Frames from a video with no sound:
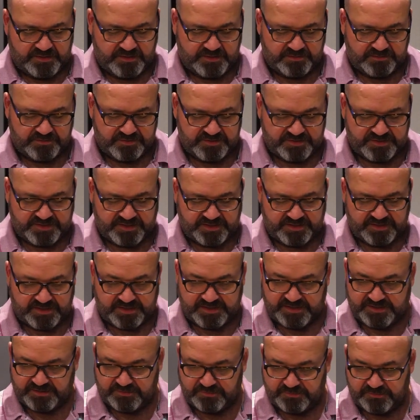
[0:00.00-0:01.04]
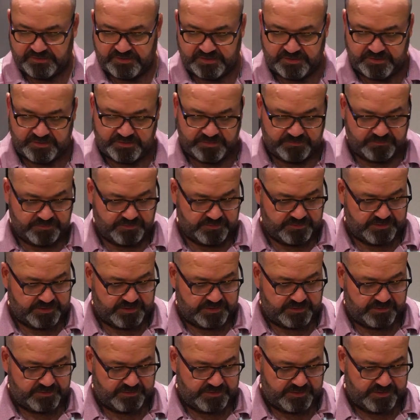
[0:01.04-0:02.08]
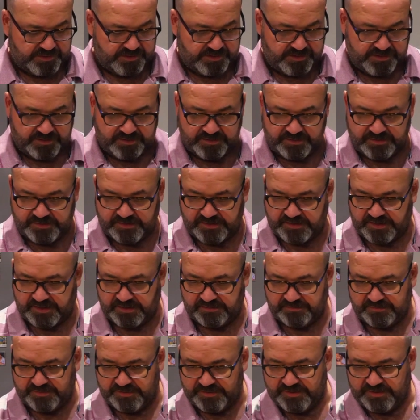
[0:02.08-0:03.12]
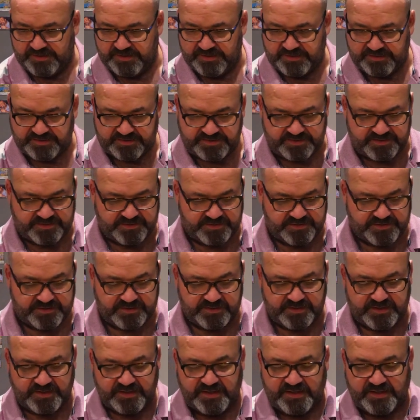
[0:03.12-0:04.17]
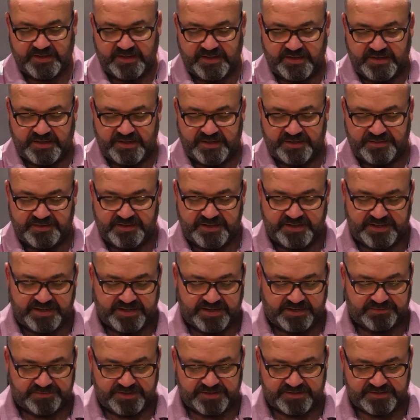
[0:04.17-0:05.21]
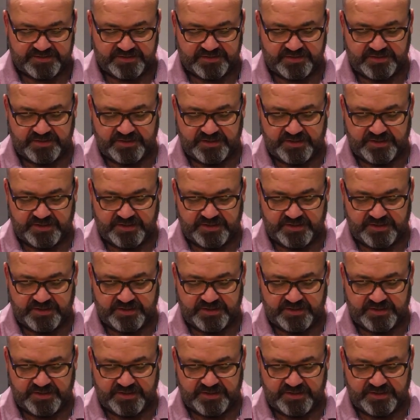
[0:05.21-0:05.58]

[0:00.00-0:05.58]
I'll just take that out, put that on there, get rid of that. And there you have it.